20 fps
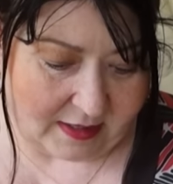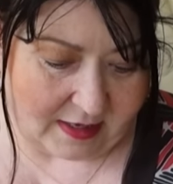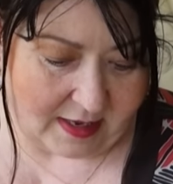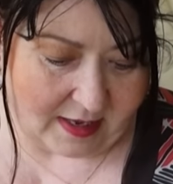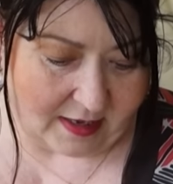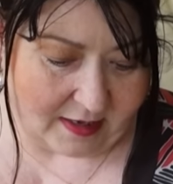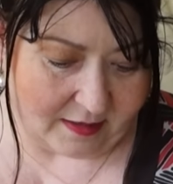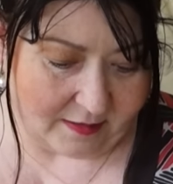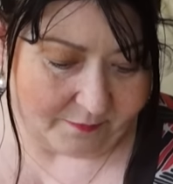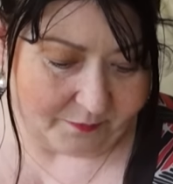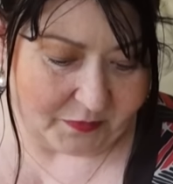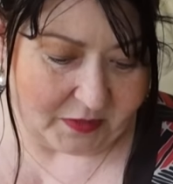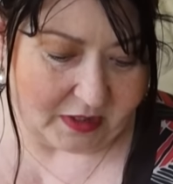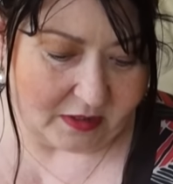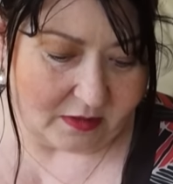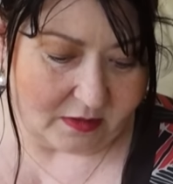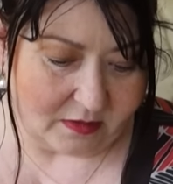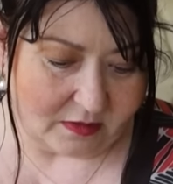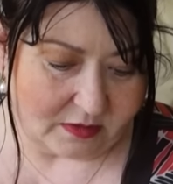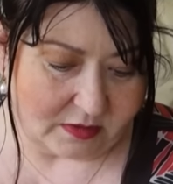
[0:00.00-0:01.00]
Yeah,
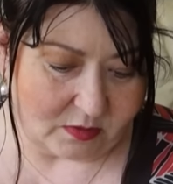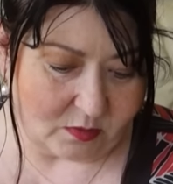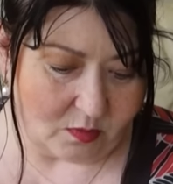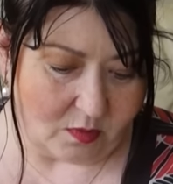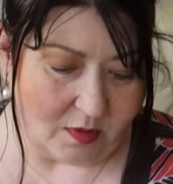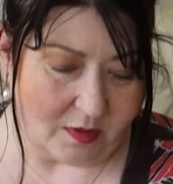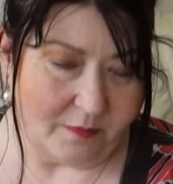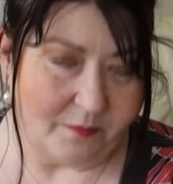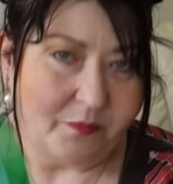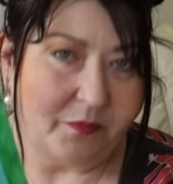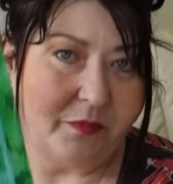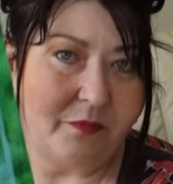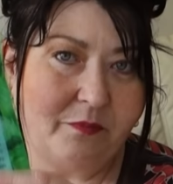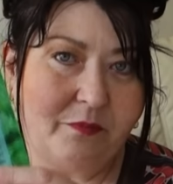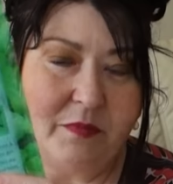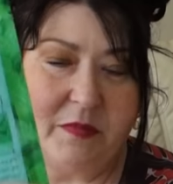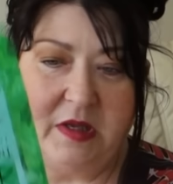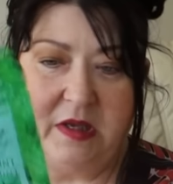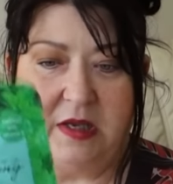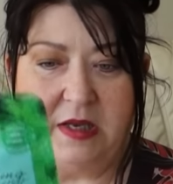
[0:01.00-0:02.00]
so
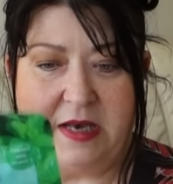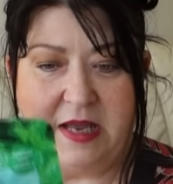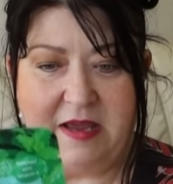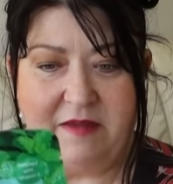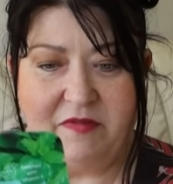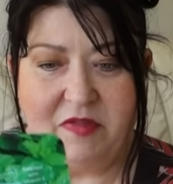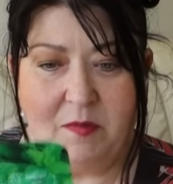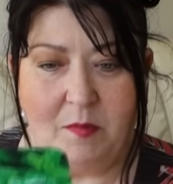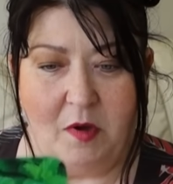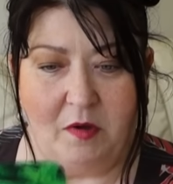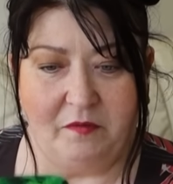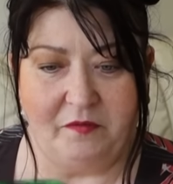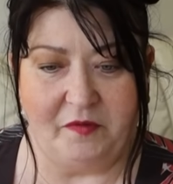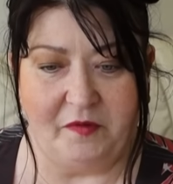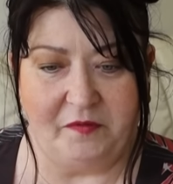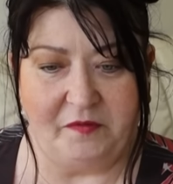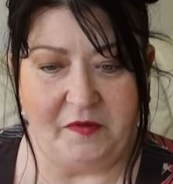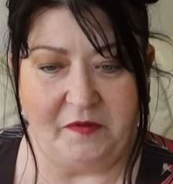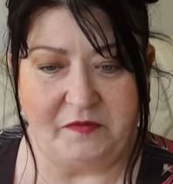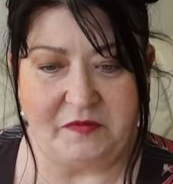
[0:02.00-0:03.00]
you leave them on
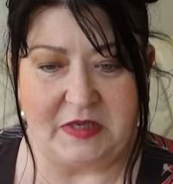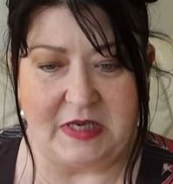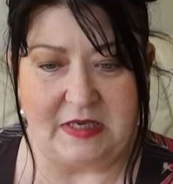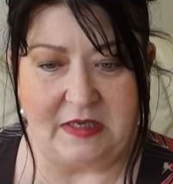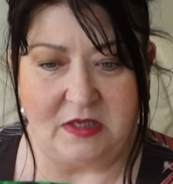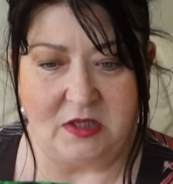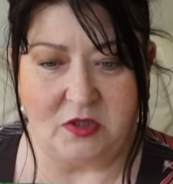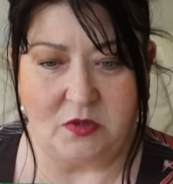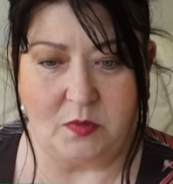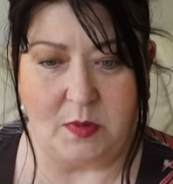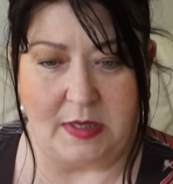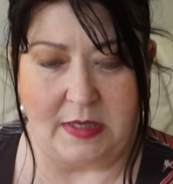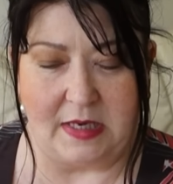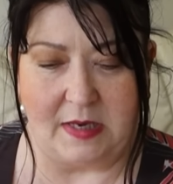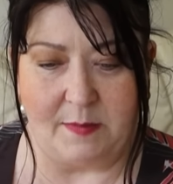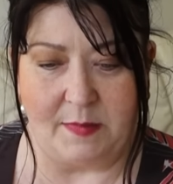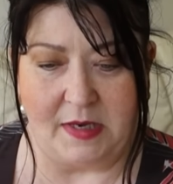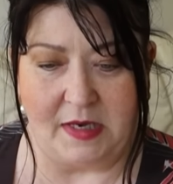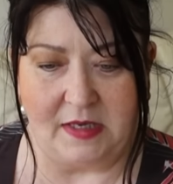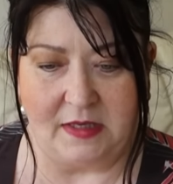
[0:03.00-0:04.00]
for 15 to
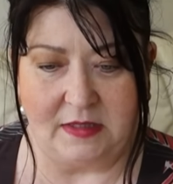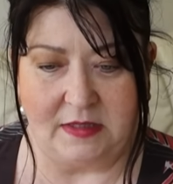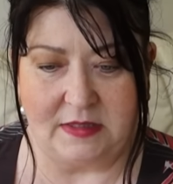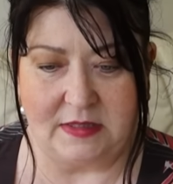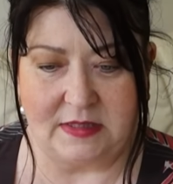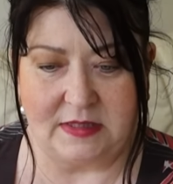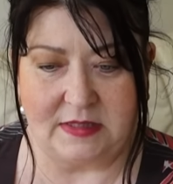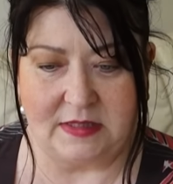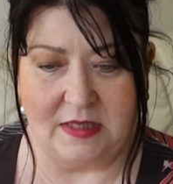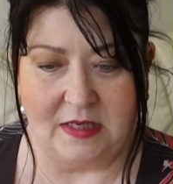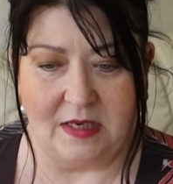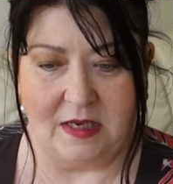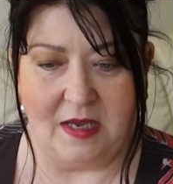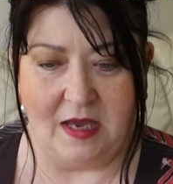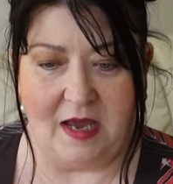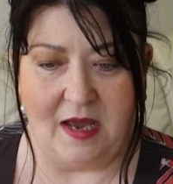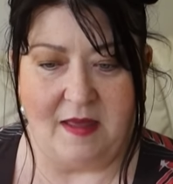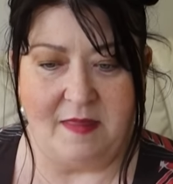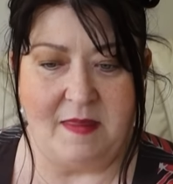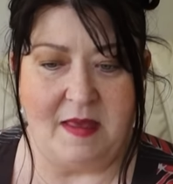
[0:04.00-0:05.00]
20 minutes
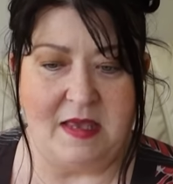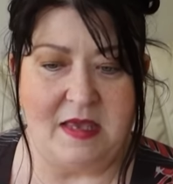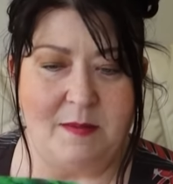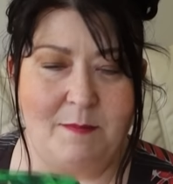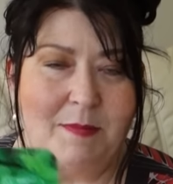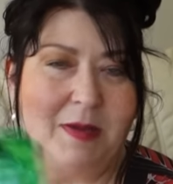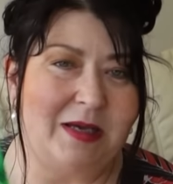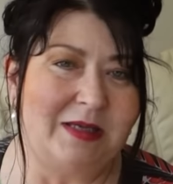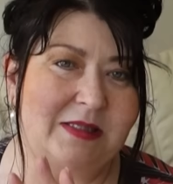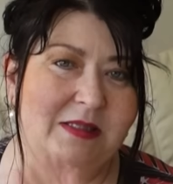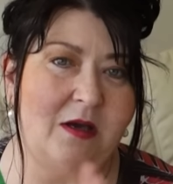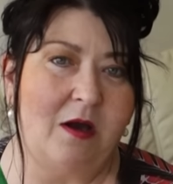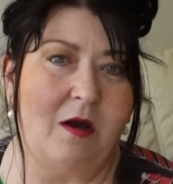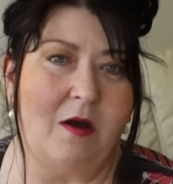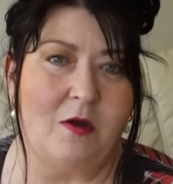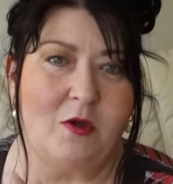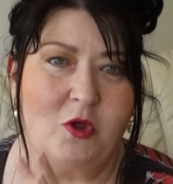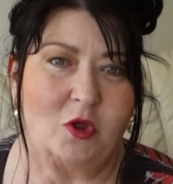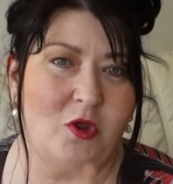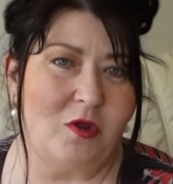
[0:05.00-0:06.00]
and then you
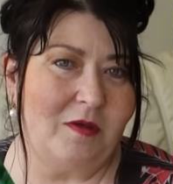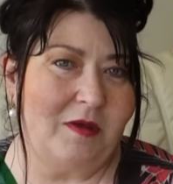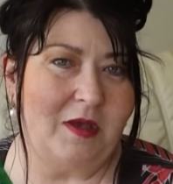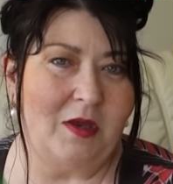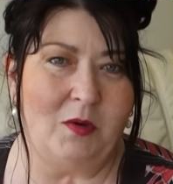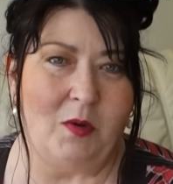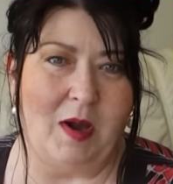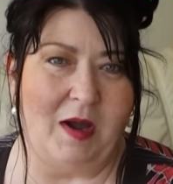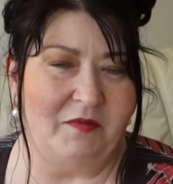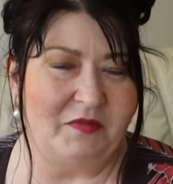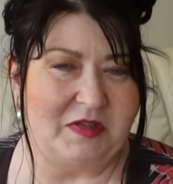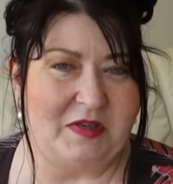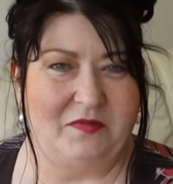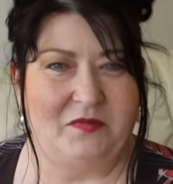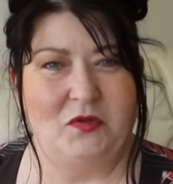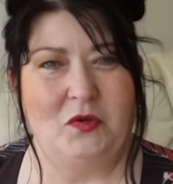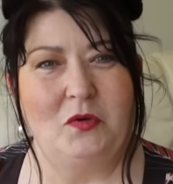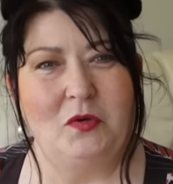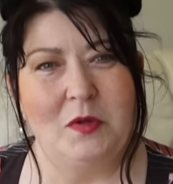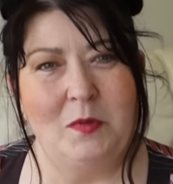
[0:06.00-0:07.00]
massage, you know, after
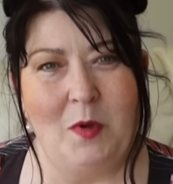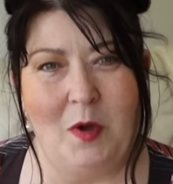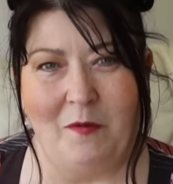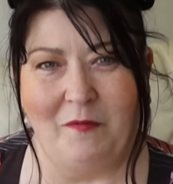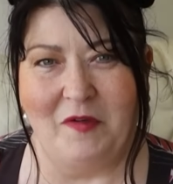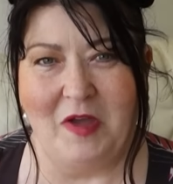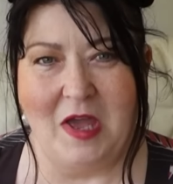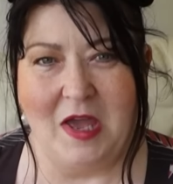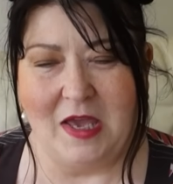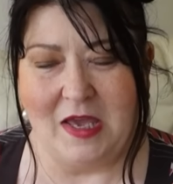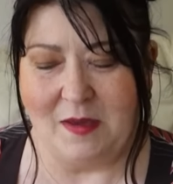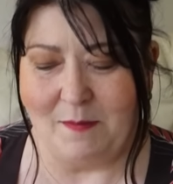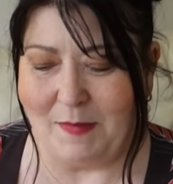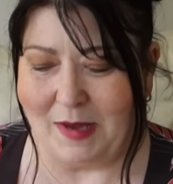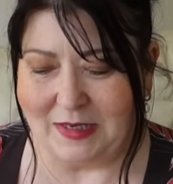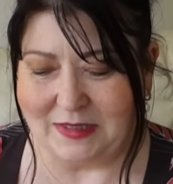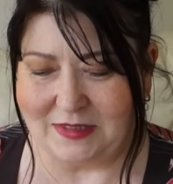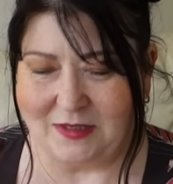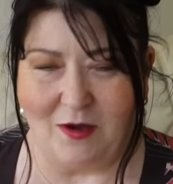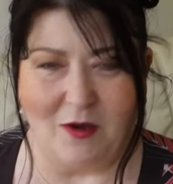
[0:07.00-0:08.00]
you've took them off, you
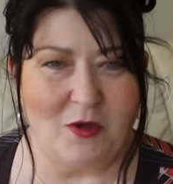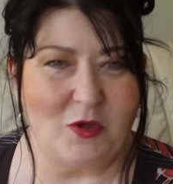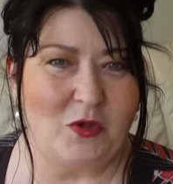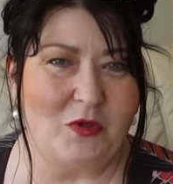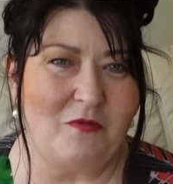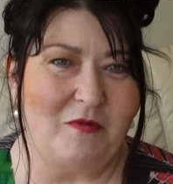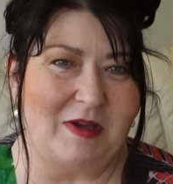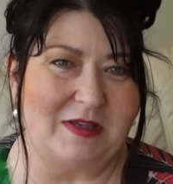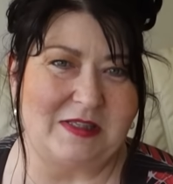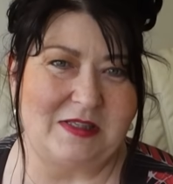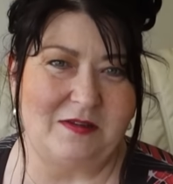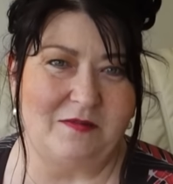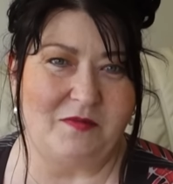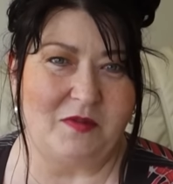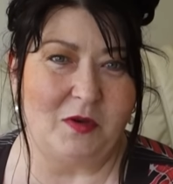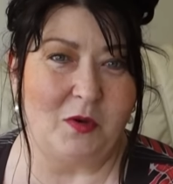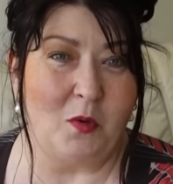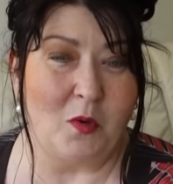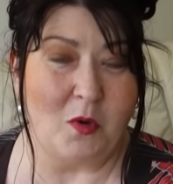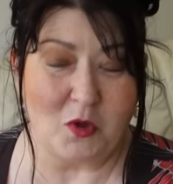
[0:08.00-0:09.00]
massage the rest
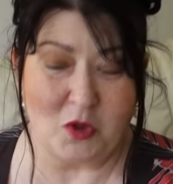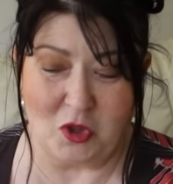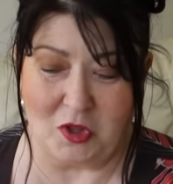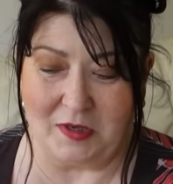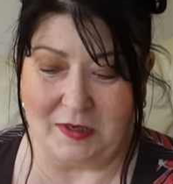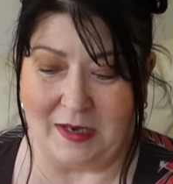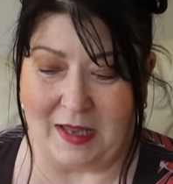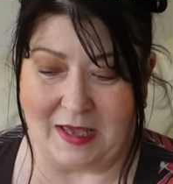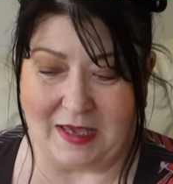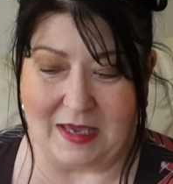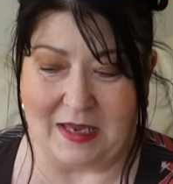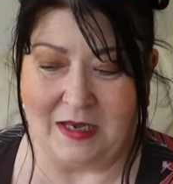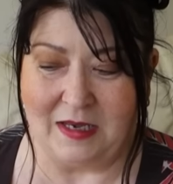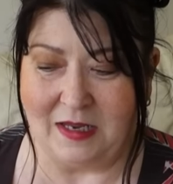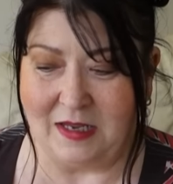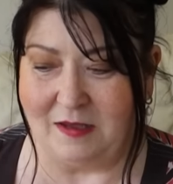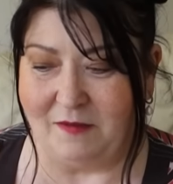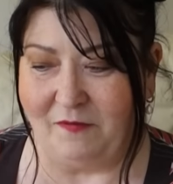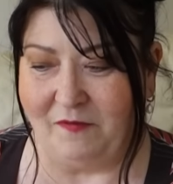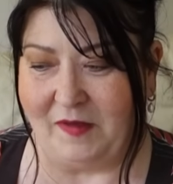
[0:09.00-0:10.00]
of the lotion like
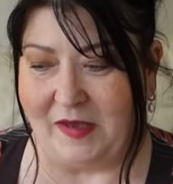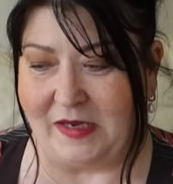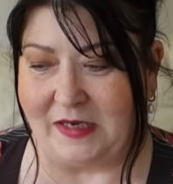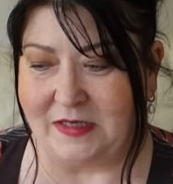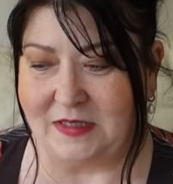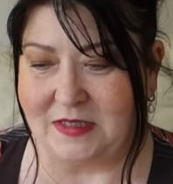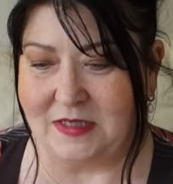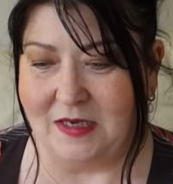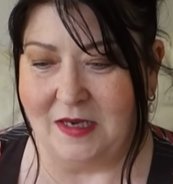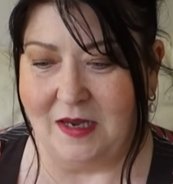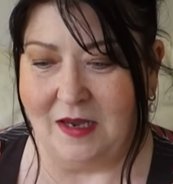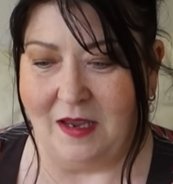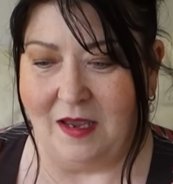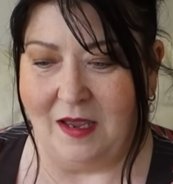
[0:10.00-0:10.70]
into your feet